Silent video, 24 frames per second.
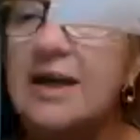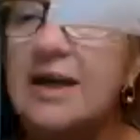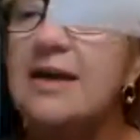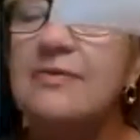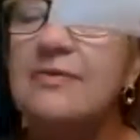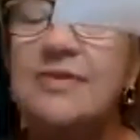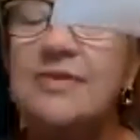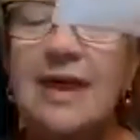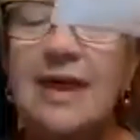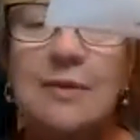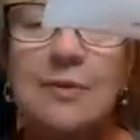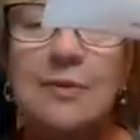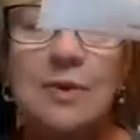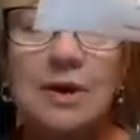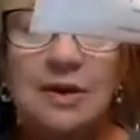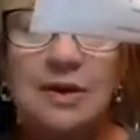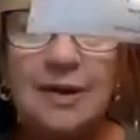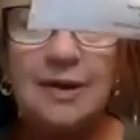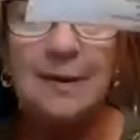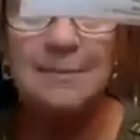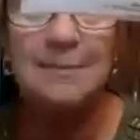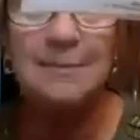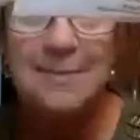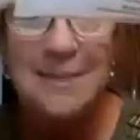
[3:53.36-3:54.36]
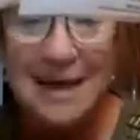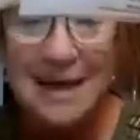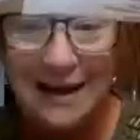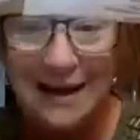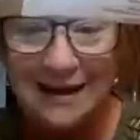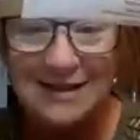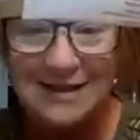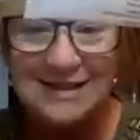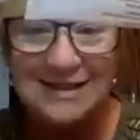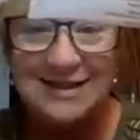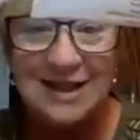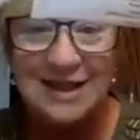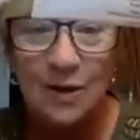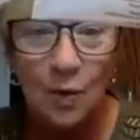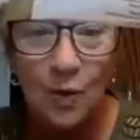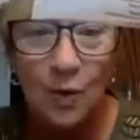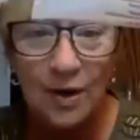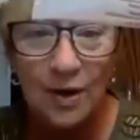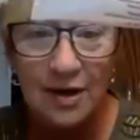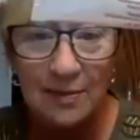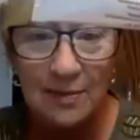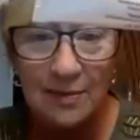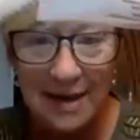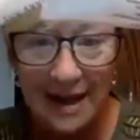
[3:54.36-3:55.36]
they will mix the
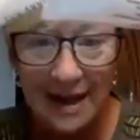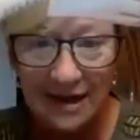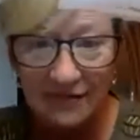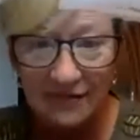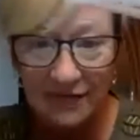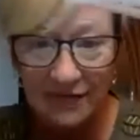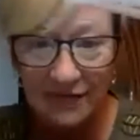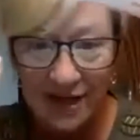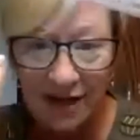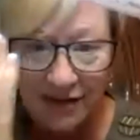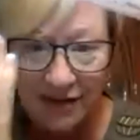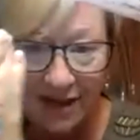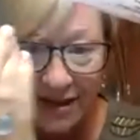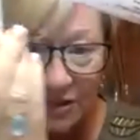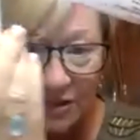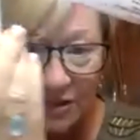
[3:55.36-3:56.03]
oil mattifier, that's